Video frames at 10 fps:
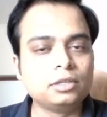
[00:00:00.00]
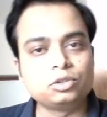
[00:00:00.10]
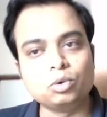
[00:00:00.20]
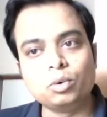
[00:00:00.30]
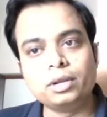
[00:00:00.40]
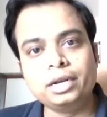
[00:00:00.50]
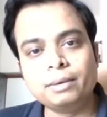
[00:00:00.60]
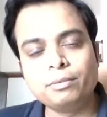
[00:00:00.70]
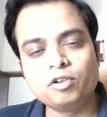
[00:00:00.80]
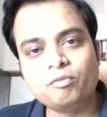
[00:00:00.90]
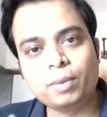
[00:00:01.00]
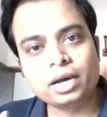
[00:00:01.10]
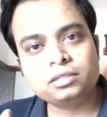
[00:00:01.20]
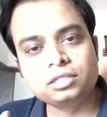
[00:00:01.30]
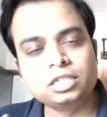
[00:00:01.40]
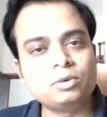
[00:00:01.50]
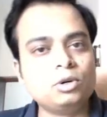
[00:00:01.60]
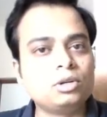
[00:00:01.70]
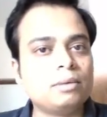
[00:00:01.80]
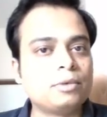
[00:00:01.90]
So number of parts is
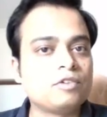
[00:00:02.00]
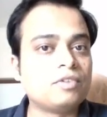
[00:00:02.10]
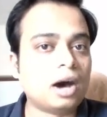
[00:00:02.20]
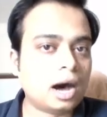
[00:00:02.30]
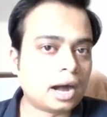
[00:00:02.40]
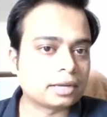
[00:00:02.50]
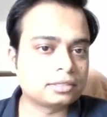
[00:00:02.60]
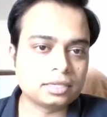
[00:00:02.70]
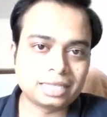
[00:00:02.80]
equal to number of arcs.